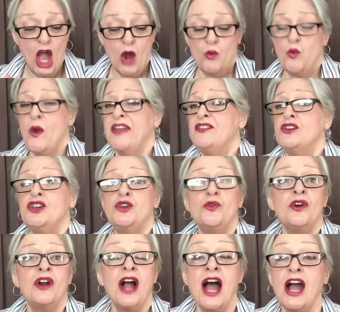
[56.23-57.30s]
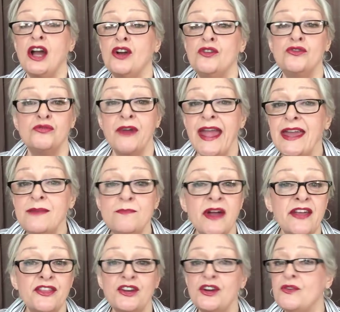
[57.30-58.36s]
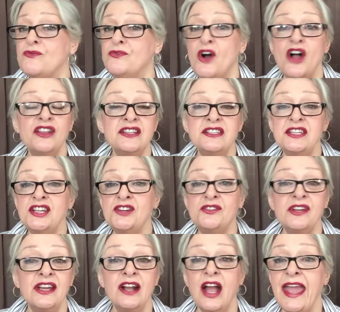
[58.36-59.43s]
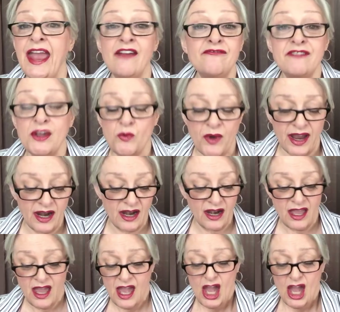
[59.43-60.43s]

whether you're a grandmother volunteering everywhere,